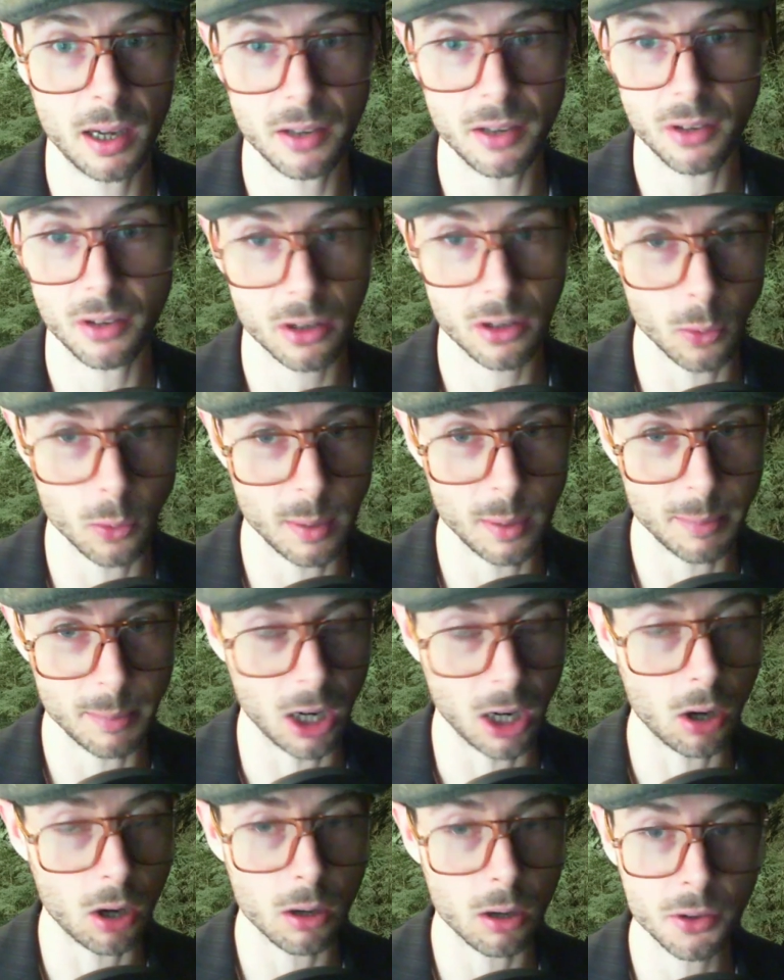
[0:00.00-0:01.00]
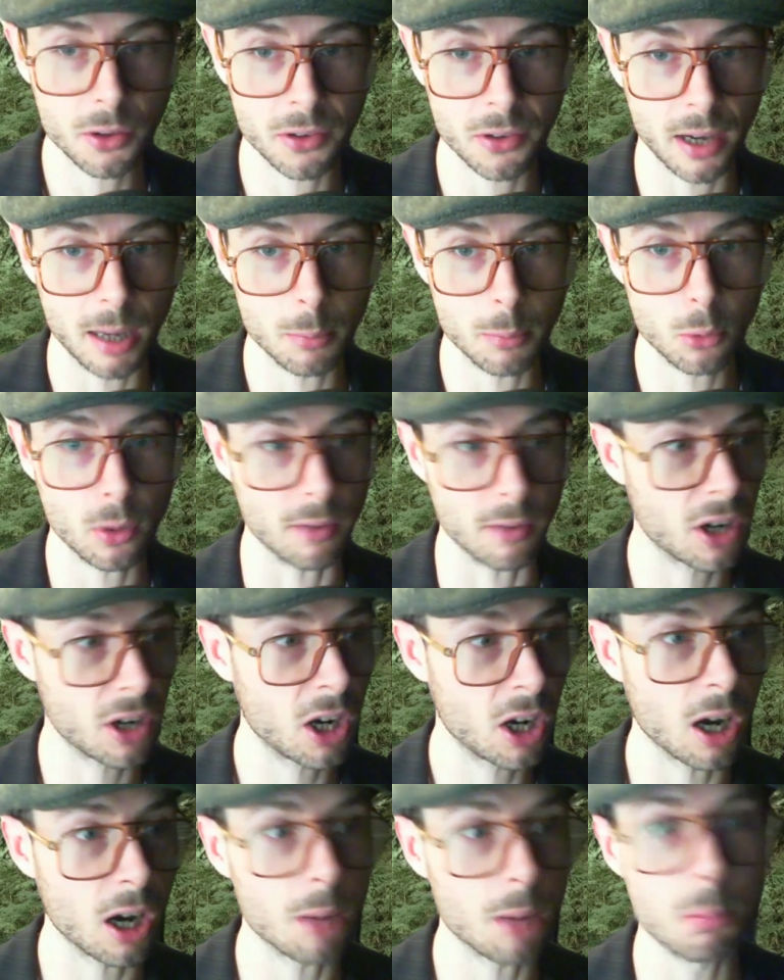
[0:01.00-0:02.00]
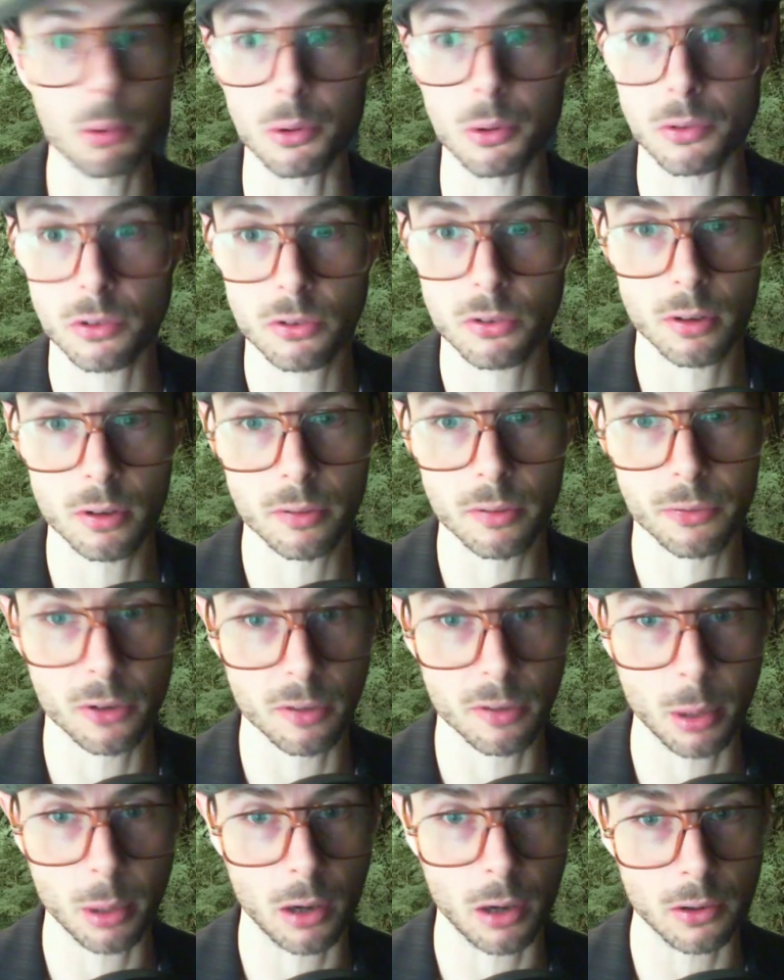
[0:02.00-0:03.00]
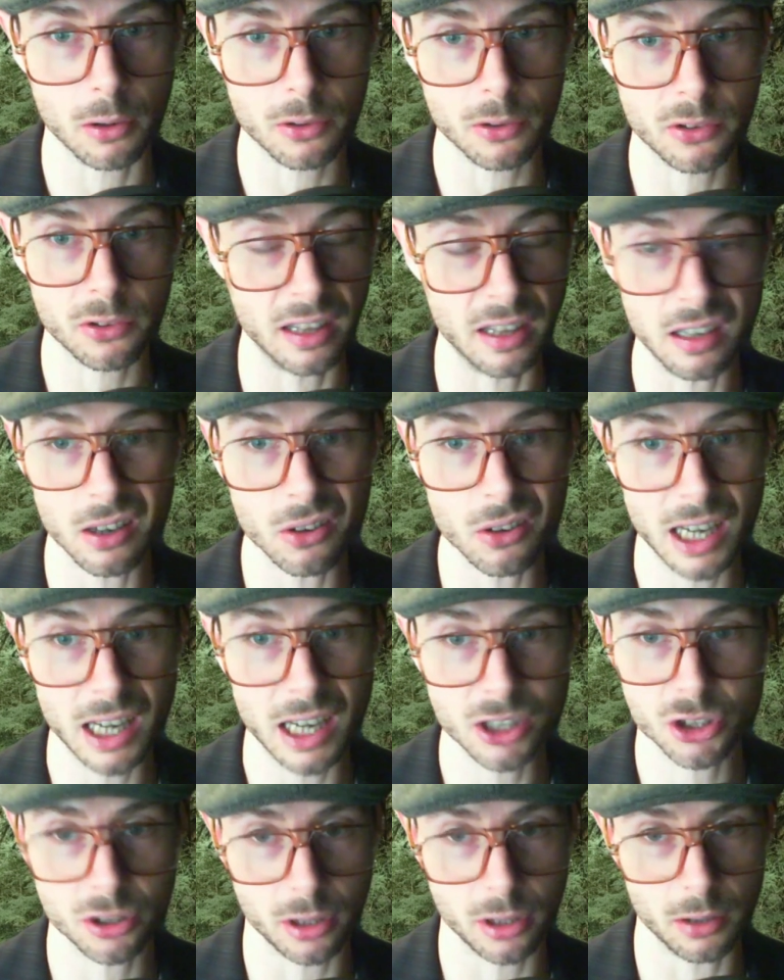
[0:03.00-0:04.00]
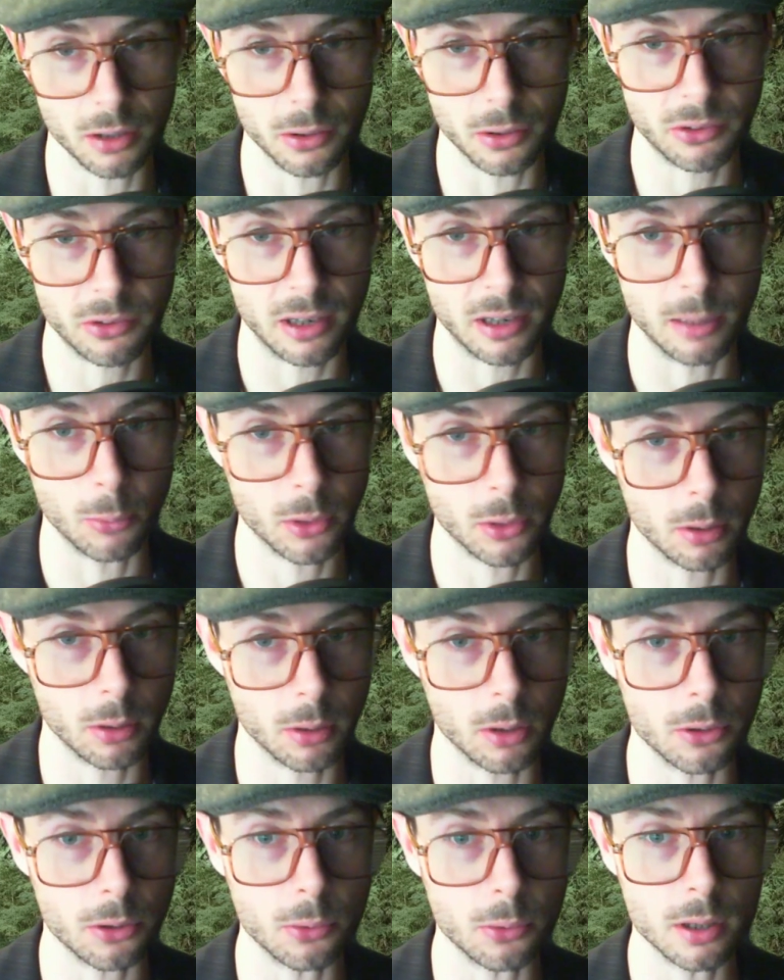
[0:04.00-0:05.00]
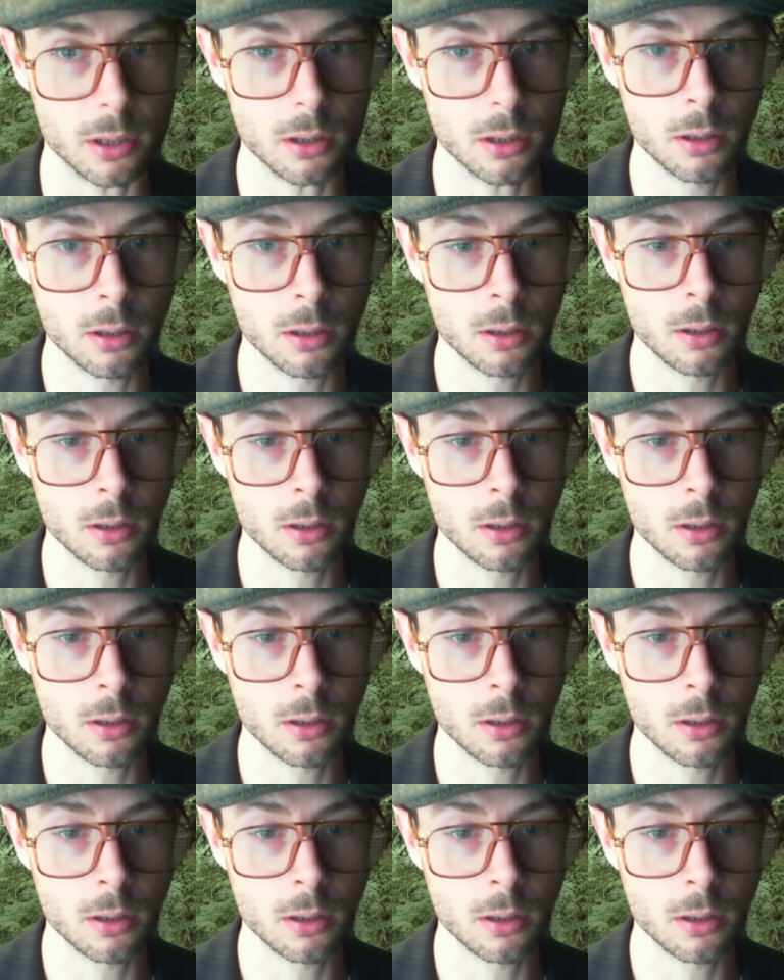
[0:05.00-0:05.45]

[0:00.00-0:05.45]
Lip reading: I talk to women all the time who have cupboards full of products and they don't actually understand what they're all doing.